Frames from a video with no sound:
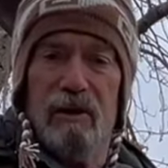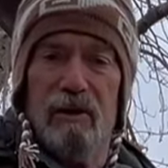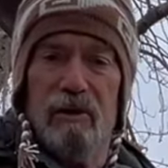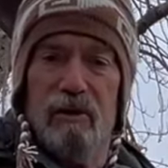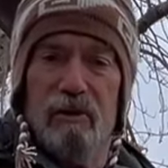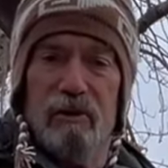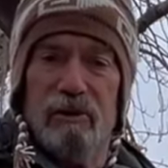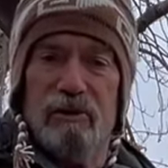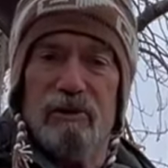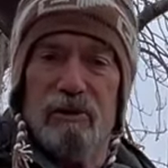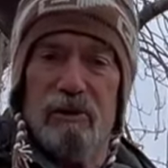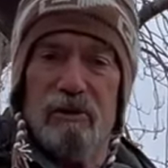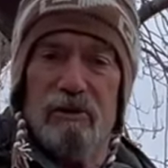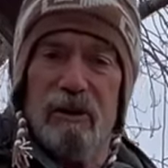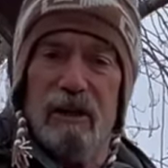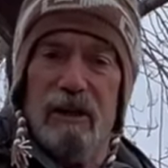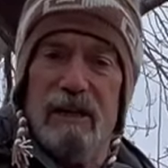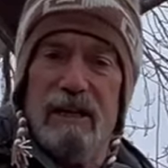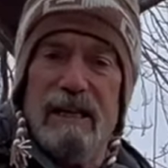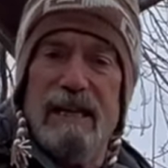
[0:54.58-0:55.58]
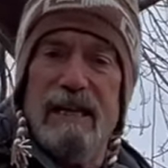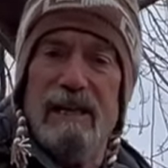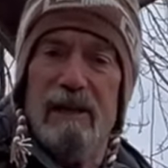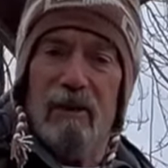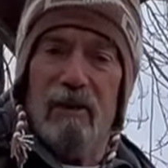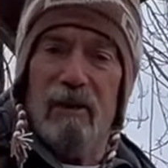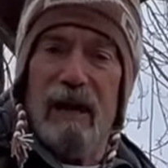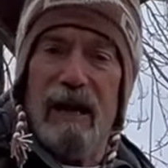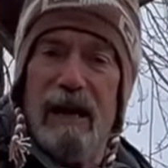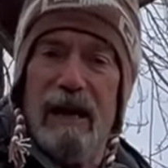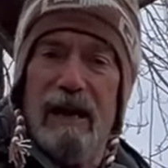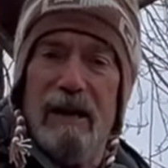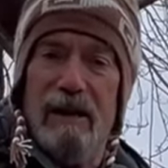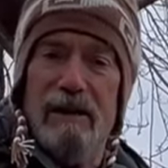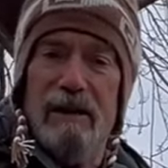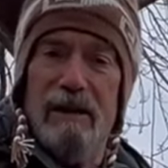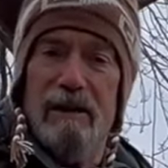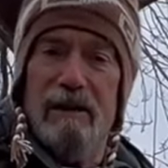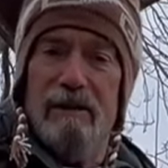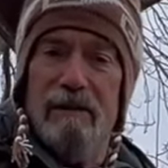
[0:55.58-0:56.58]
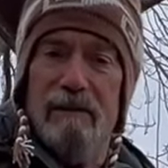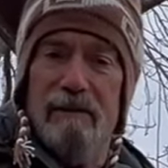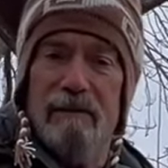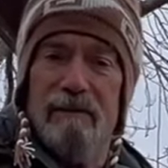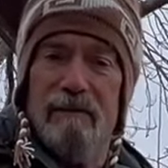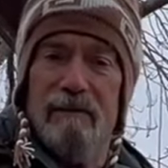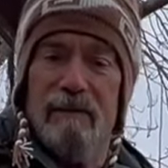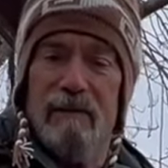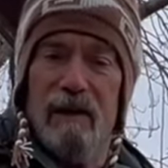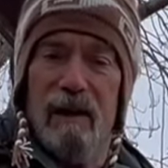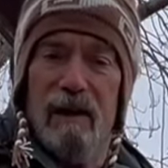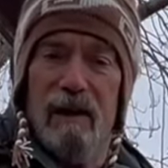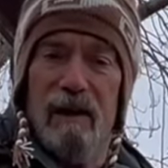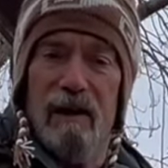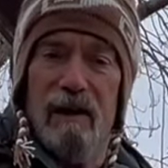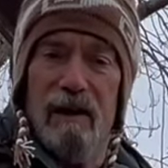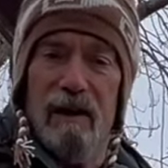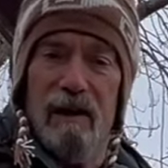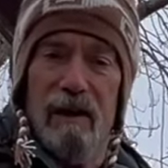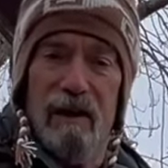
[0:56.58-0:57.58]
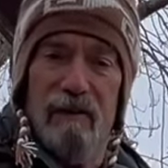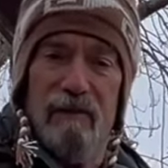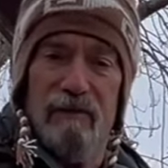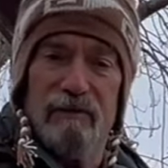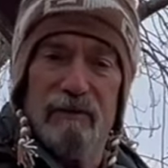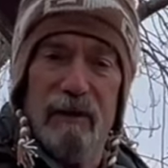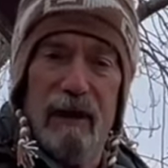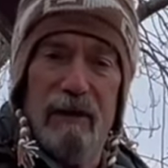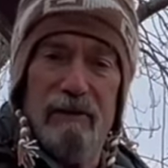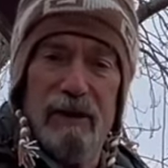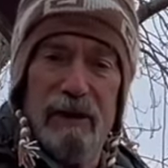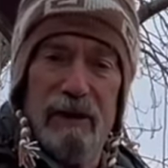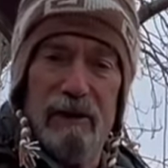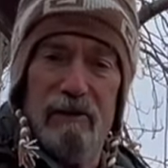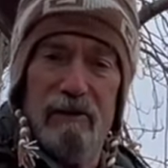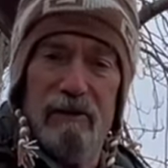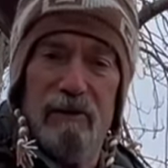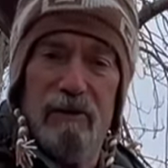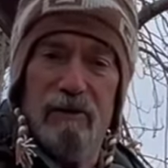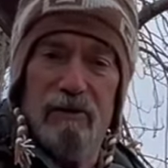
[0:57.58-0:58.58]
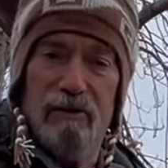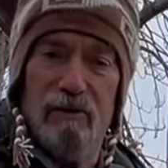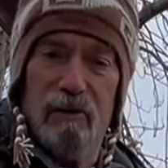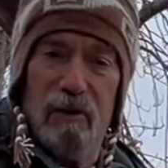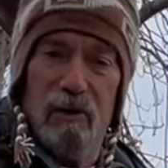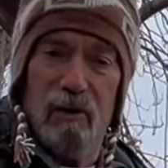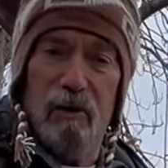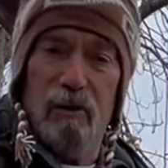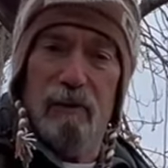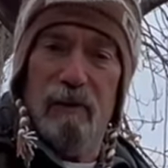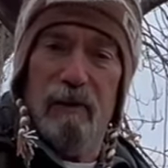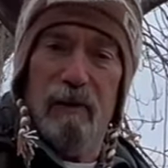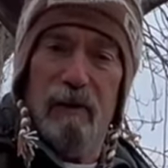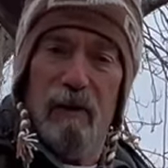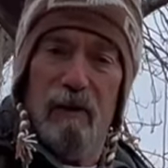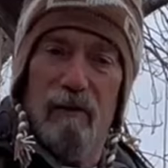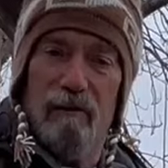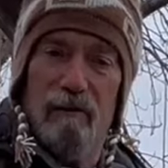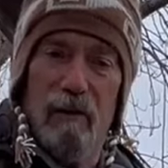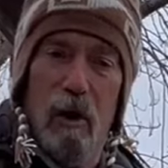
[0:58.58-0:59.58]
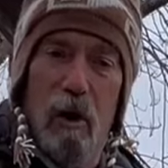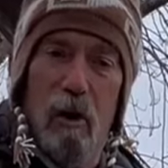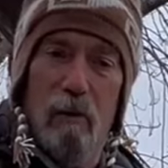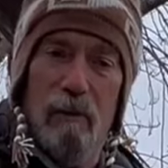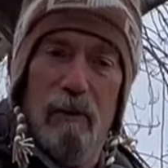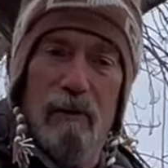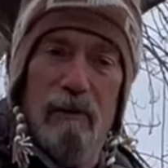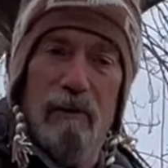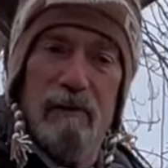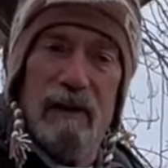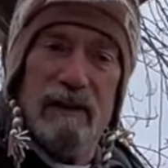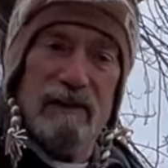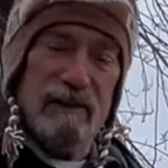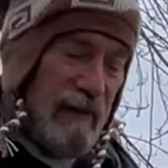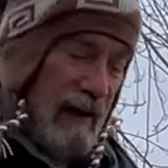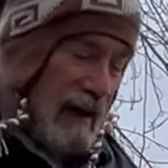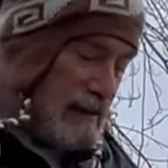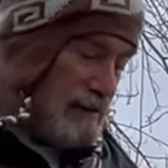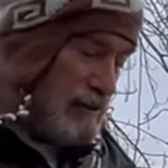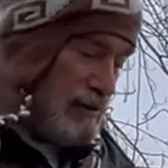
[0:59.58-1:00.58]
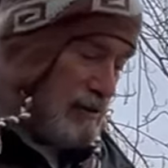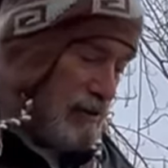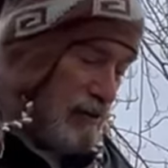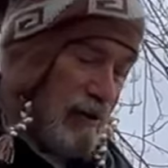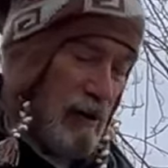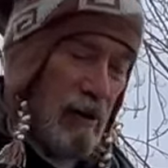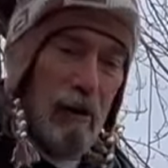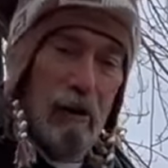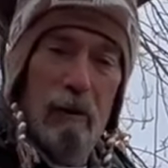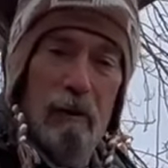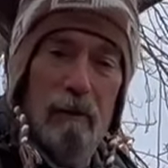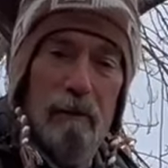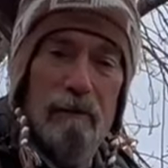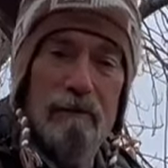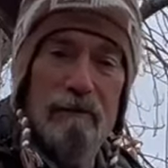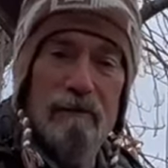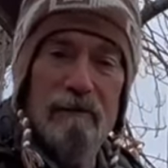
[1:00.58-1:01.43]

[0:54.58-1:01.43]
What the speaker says: You insert the needle end of the shroud needle through a loop of rope that's fastened to the hull.